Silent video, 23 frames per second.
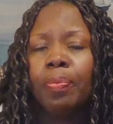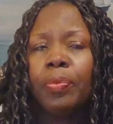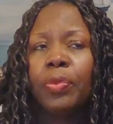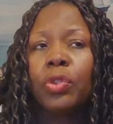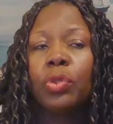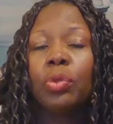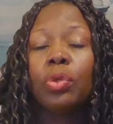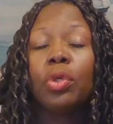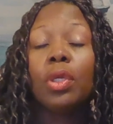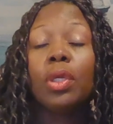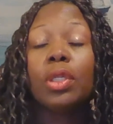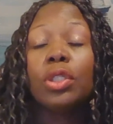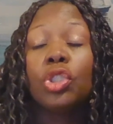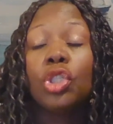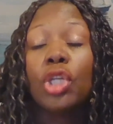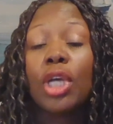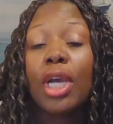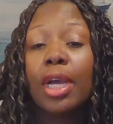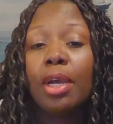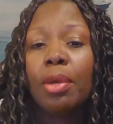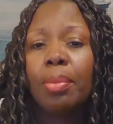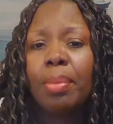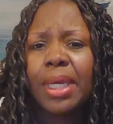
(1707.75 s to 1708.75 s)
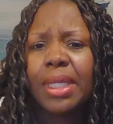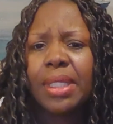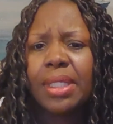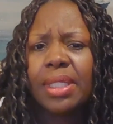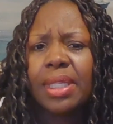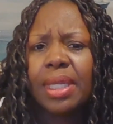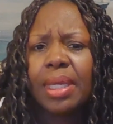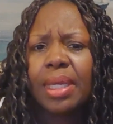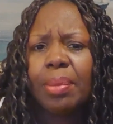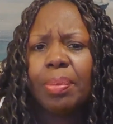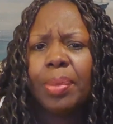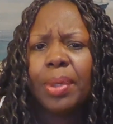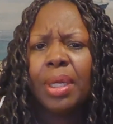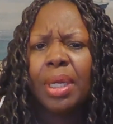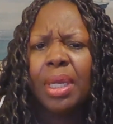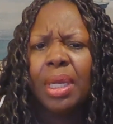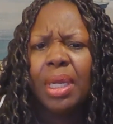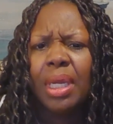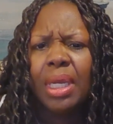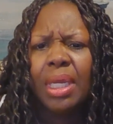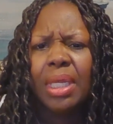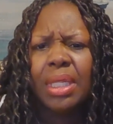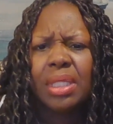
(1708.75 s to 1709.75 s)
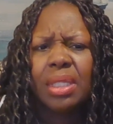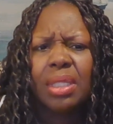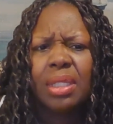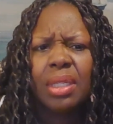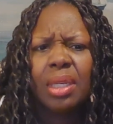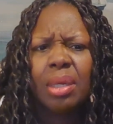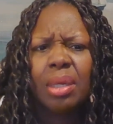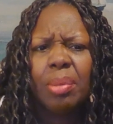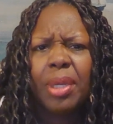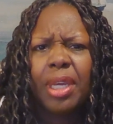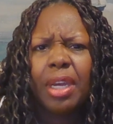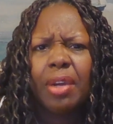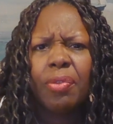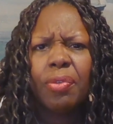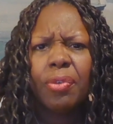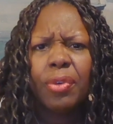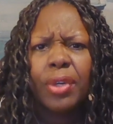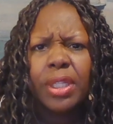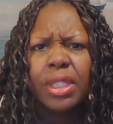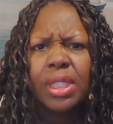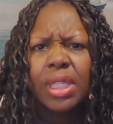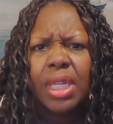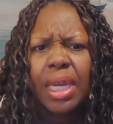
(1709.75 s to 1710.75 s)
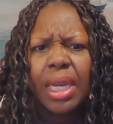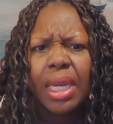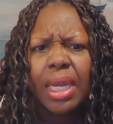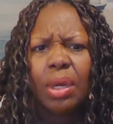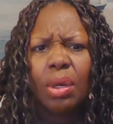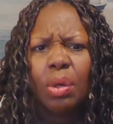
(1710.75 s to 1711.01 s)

So a child might say, but is this going to be every day,